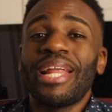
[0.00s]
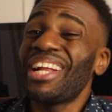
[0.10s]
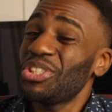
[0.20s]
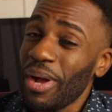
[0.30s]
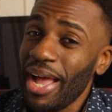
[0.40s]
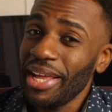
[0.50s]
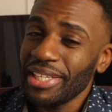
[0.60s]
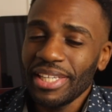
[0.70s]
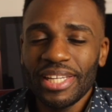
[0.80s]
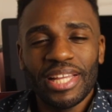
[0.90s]
I tried
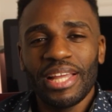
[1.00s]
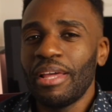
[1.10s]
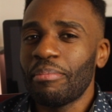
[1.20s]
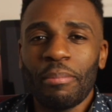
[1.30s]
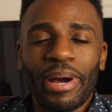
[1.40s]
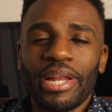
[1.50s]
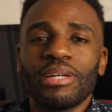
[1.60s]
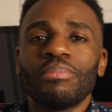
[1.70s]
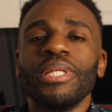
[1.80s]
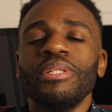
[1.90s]
and my body
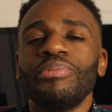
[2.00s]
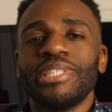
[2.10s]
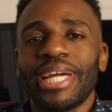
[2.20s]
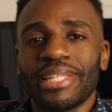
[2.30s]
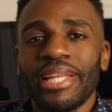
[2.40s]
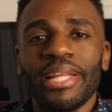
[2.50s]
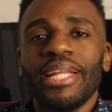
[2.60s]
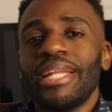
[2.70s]
completely rejected it,